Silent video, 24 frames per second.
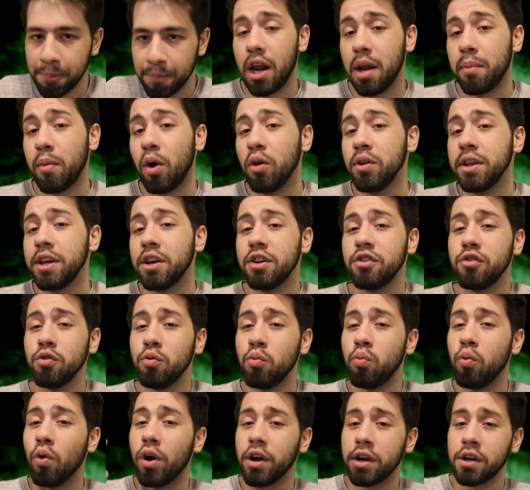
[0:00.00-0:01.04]
And I'm only going to do
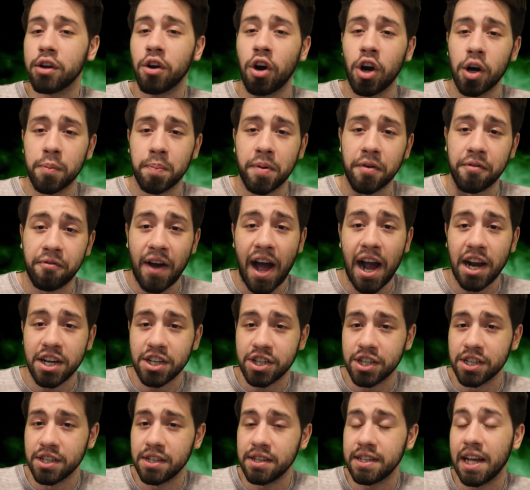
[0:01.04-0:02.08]
one card per faction.